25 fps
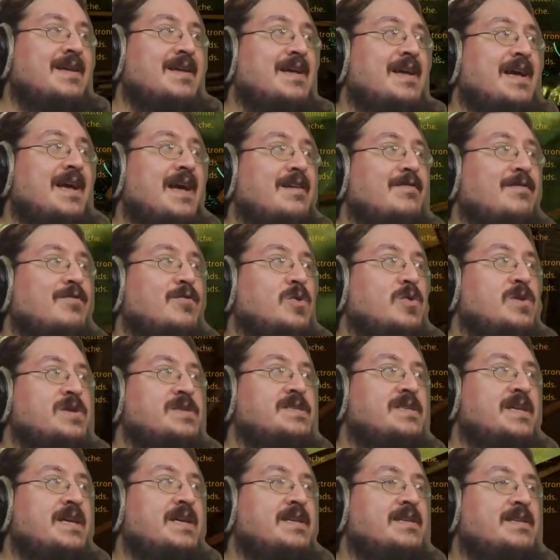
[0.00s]
And of
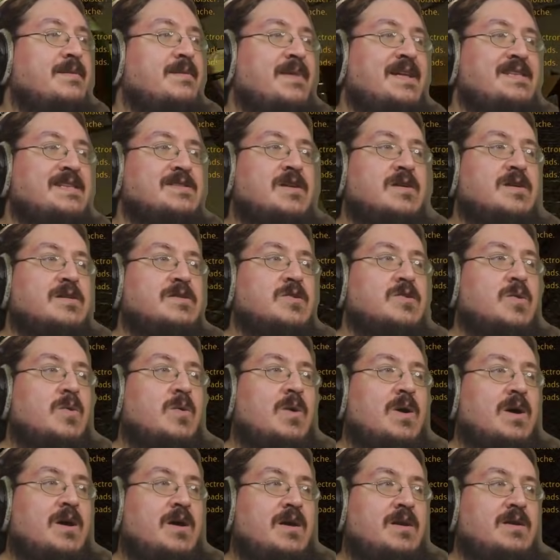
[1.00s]
course, it depends also
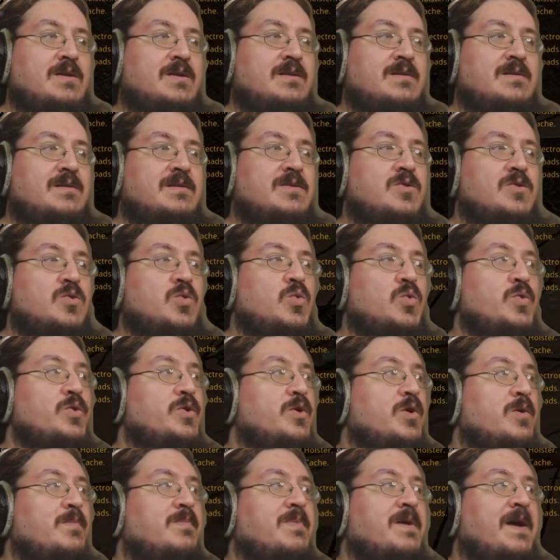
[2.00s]
on who
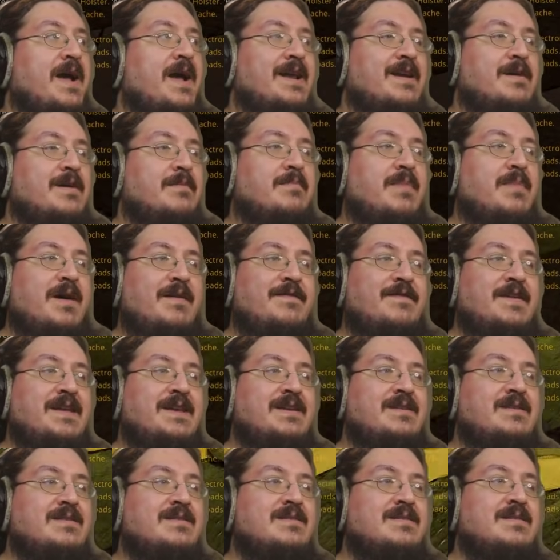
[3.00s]
you're kind of
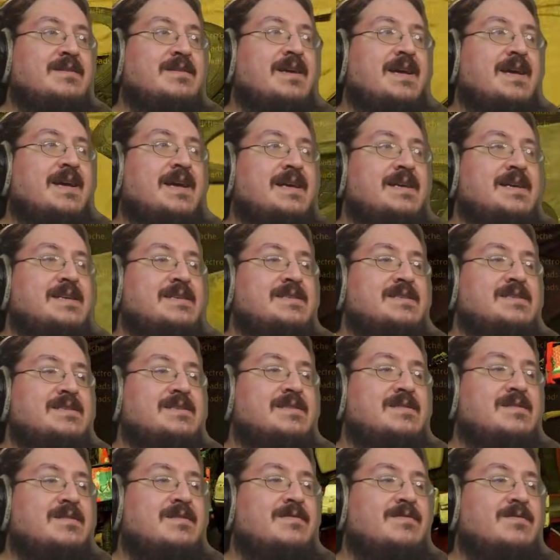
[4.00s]
buffing,
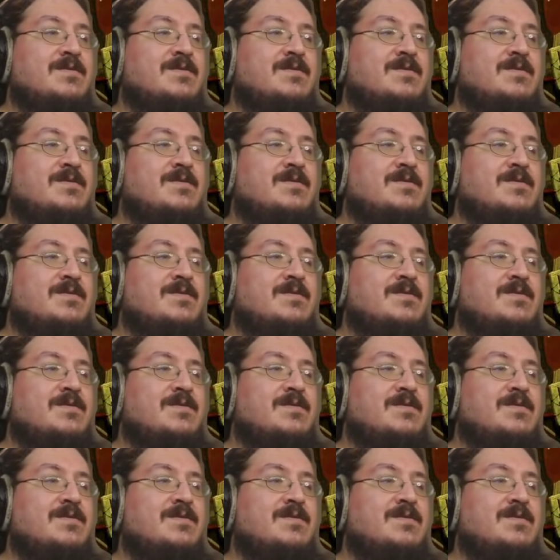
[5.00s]
as of